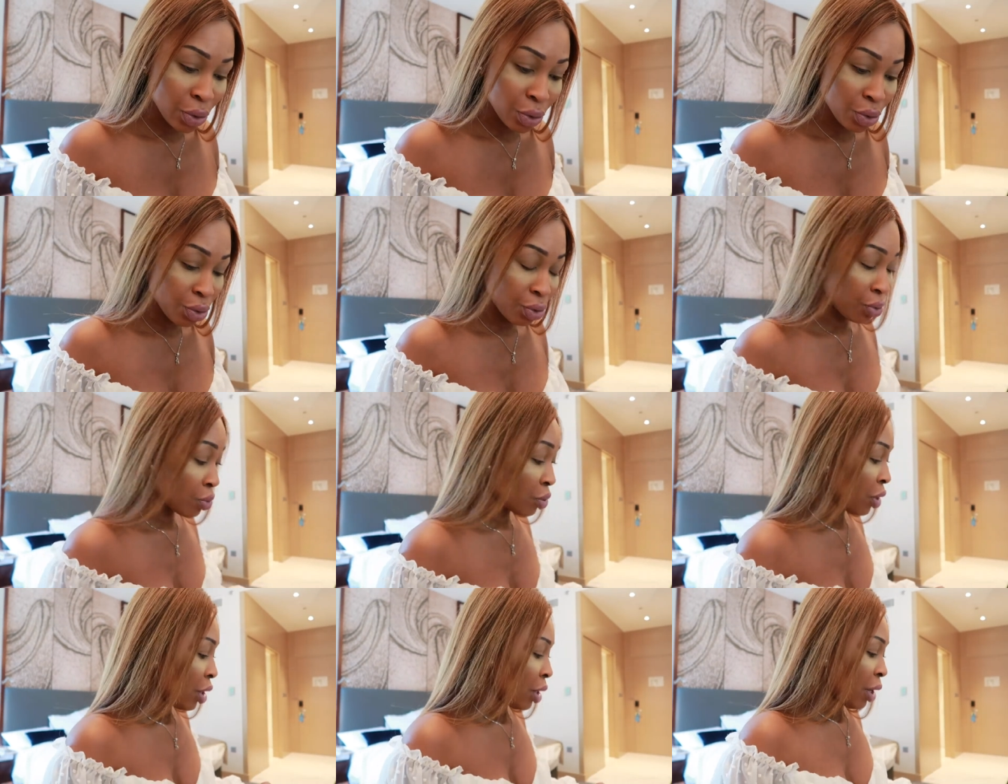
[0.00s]
to
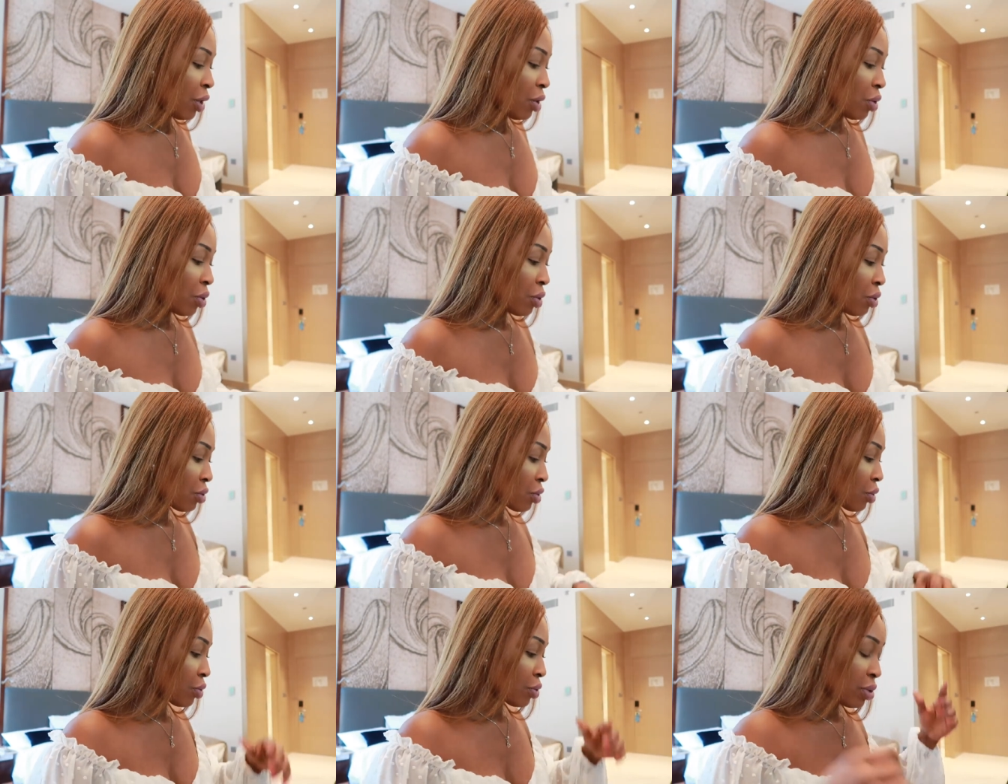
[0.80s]
do you
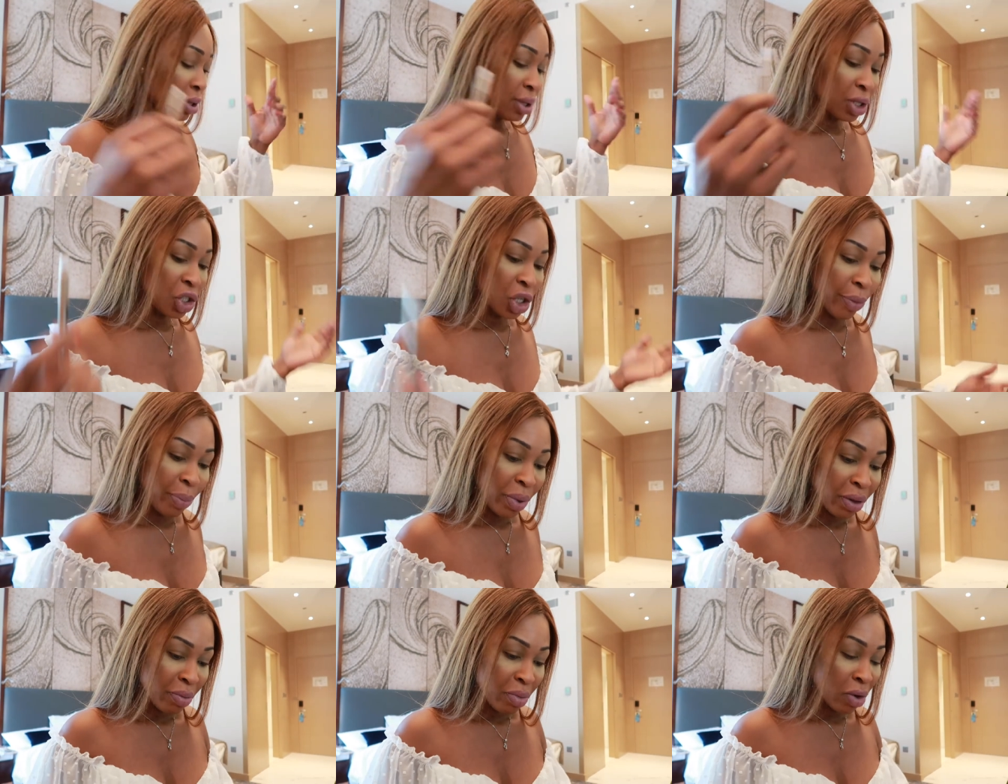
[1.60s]
could go to the
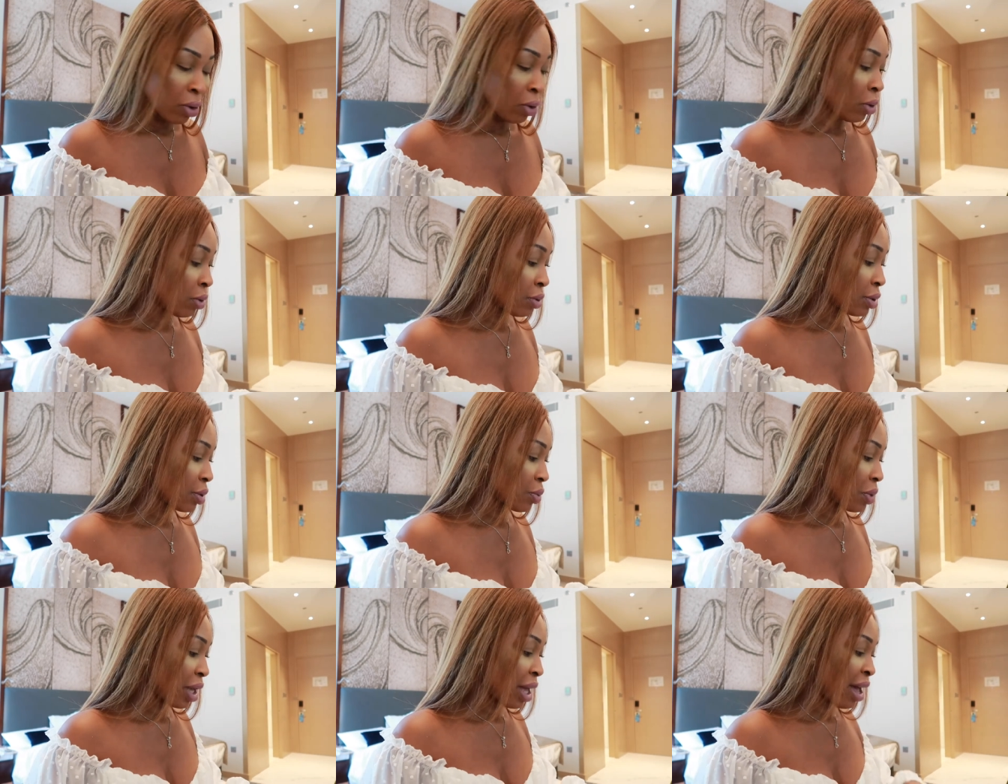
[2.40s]
shopping
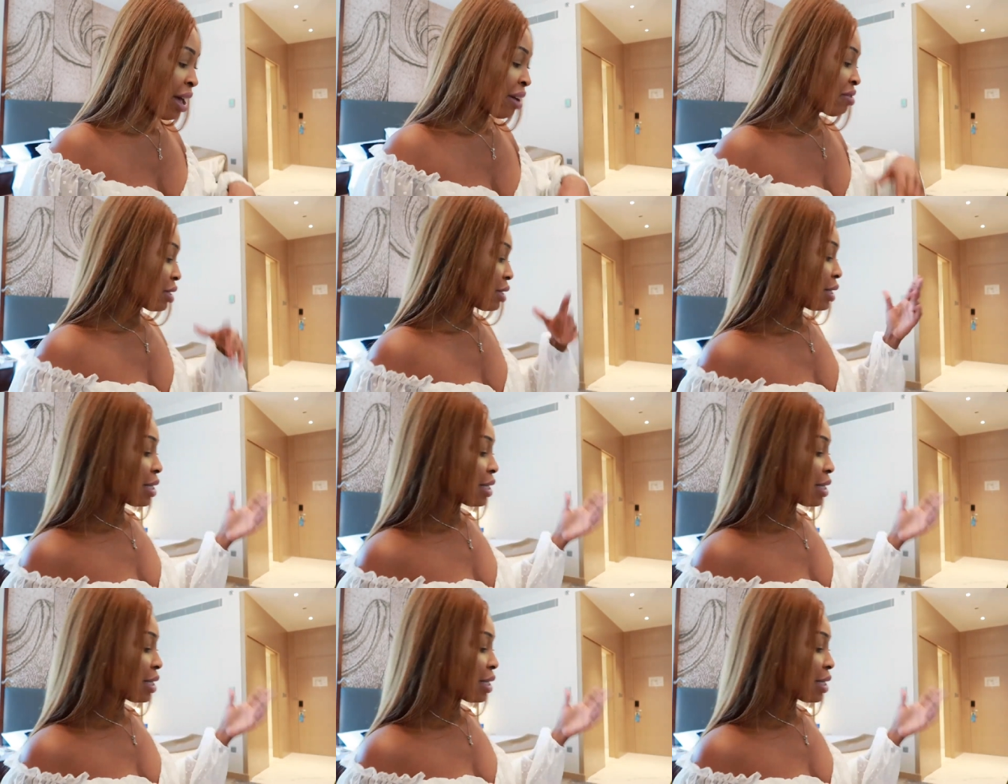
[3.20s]
malls we have the